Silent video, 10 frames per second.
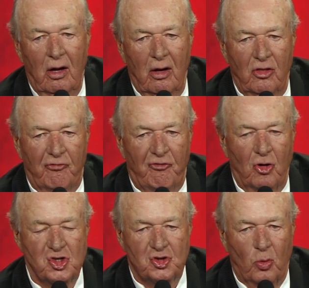The
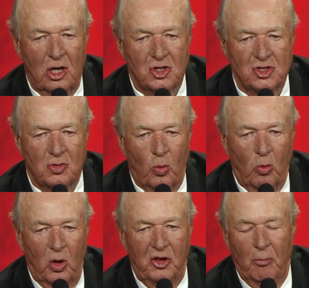first ones were
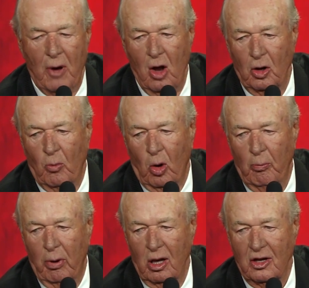with the Baltimore
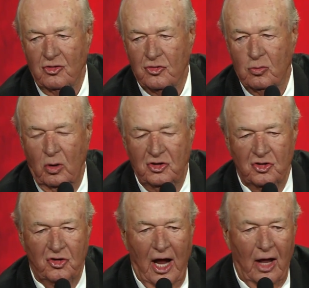Bullets, which
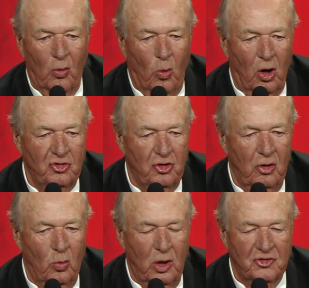is now the
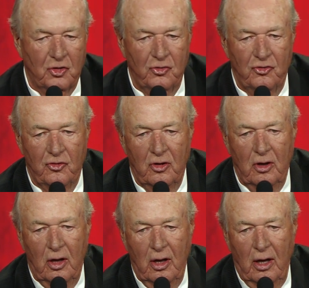Washington Wizards.
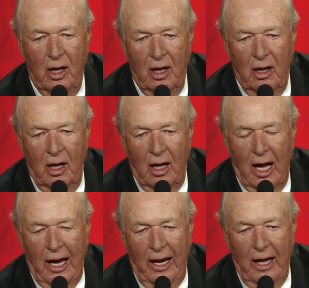
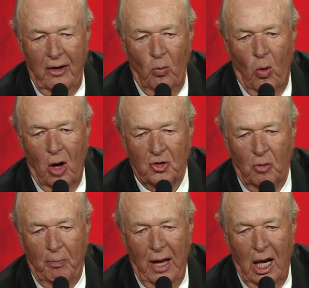I had Walter
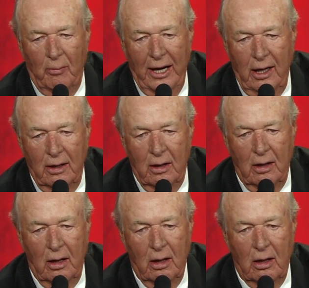Bellamy,
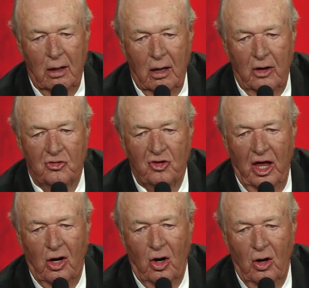a
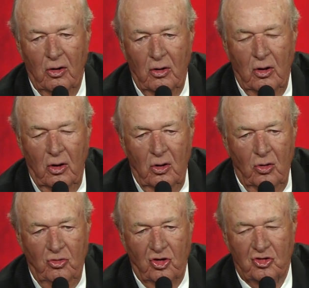center,
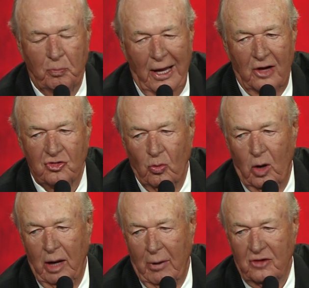who just passed
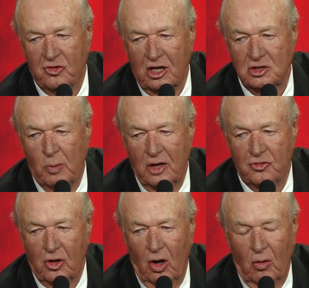away about 6 months
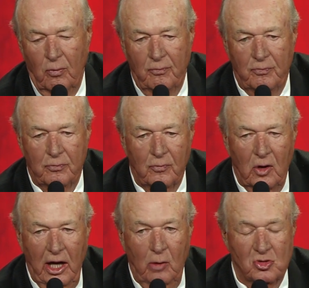ago.
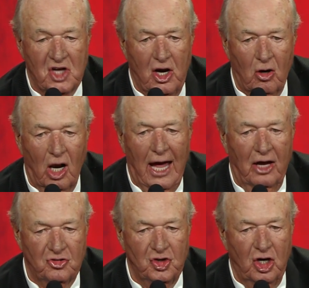He was here
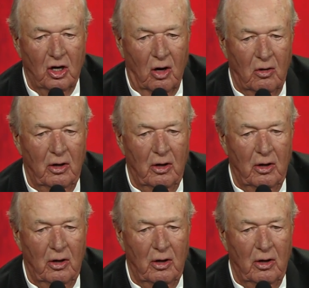last year.